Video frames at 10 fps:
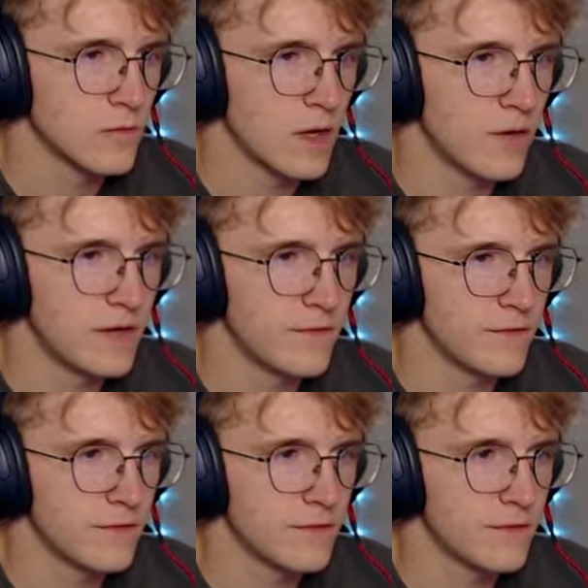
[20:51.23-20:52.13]
Oh, I
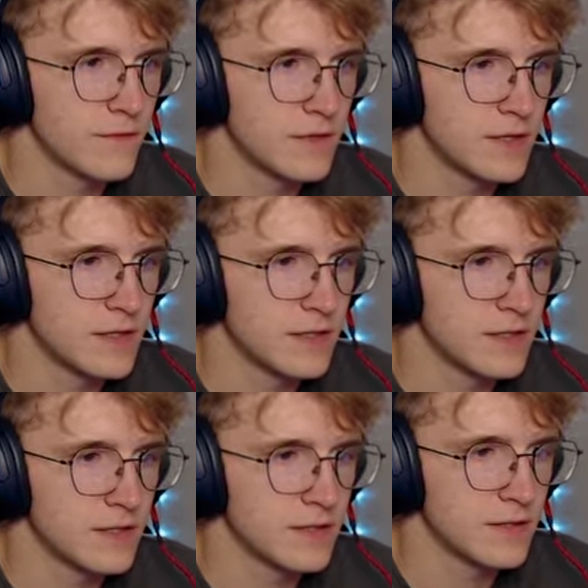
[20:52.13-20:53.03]
didn't even
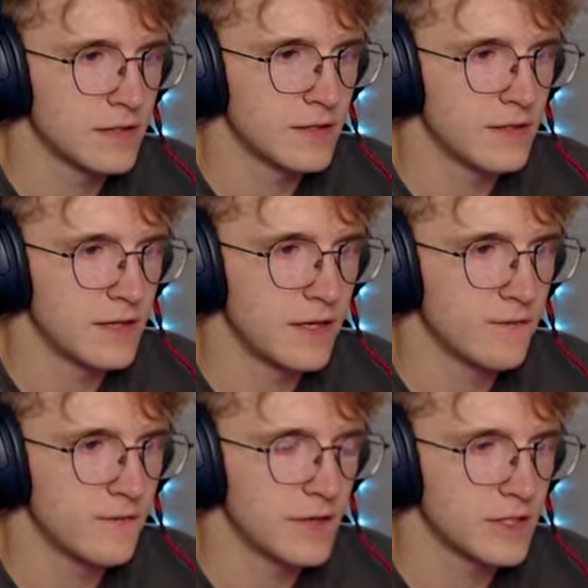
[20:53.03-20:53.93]
they
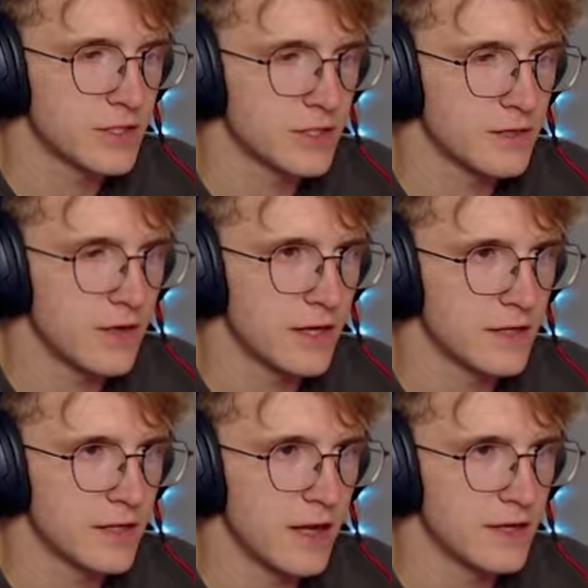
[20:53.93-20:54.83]
didn't finish. Did
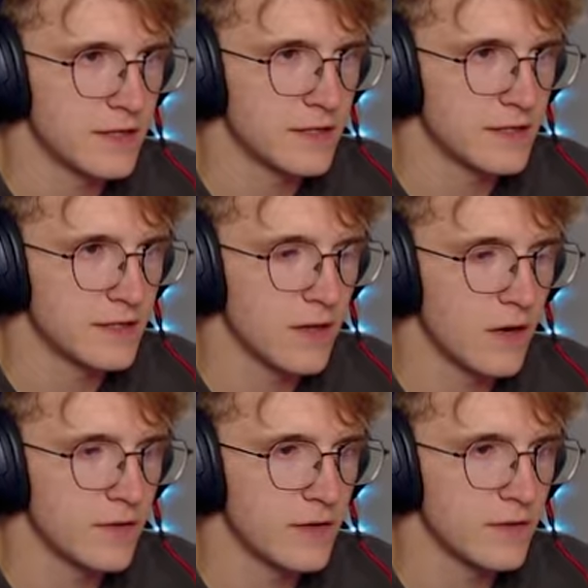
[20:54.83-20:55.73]
they not eat this?
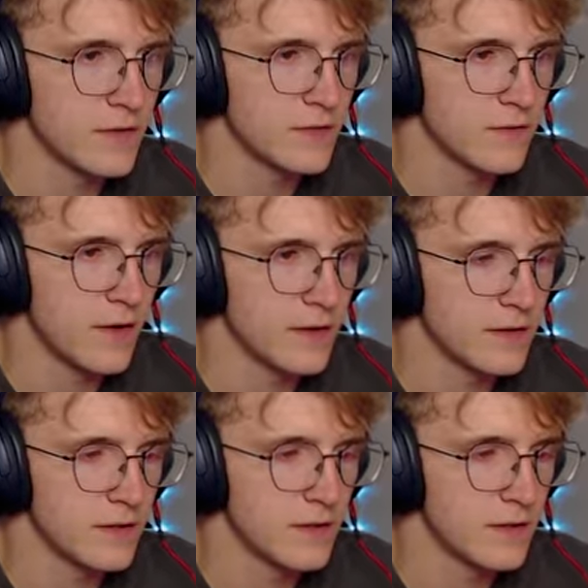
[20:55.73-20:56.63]
Oh, they don't eat the wild
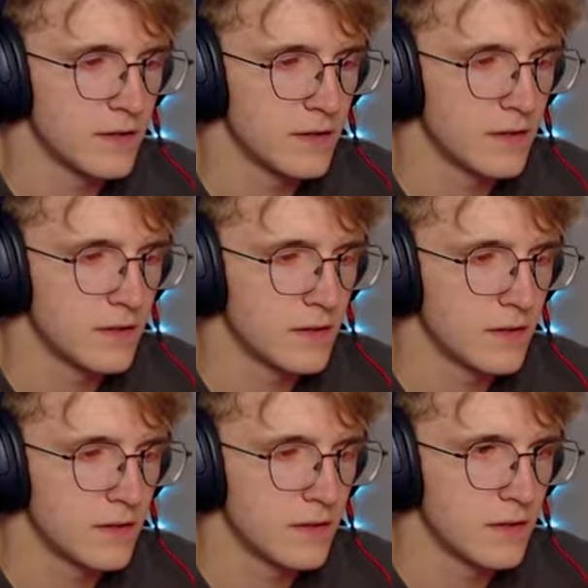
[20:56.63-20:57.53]
honey.
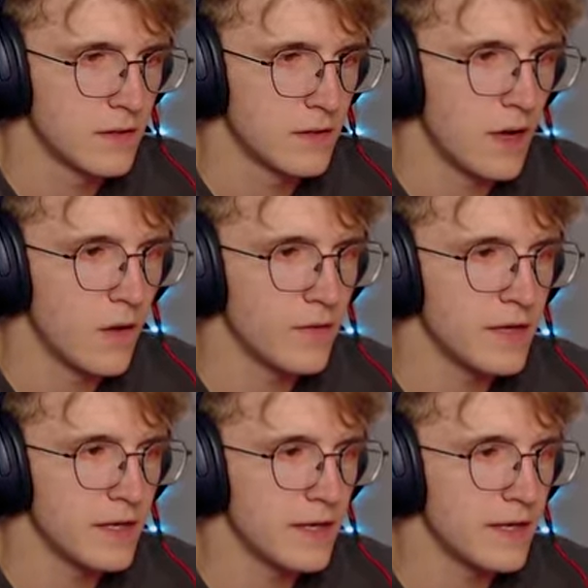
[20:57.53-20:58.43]
Oh, they
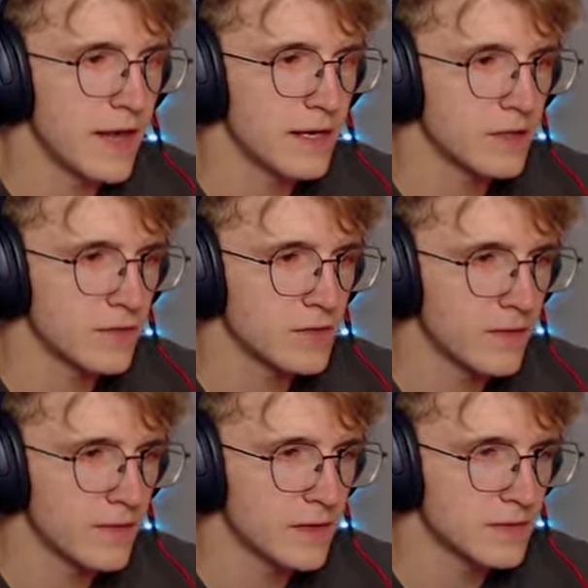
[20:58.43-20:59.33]
eat nectar, which
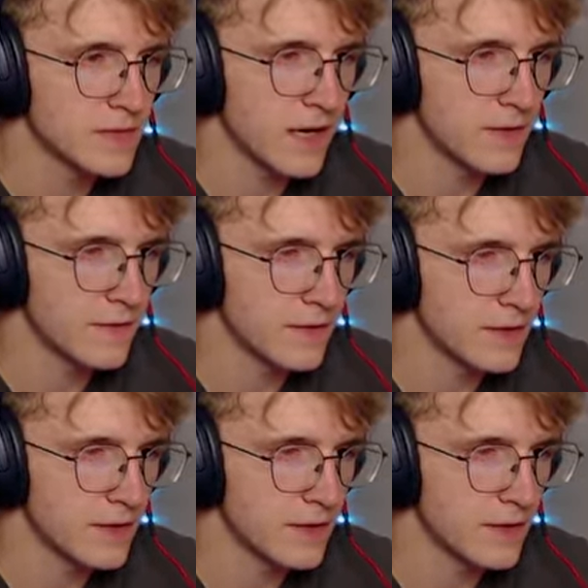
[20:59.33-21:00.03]
probably comes out of honey.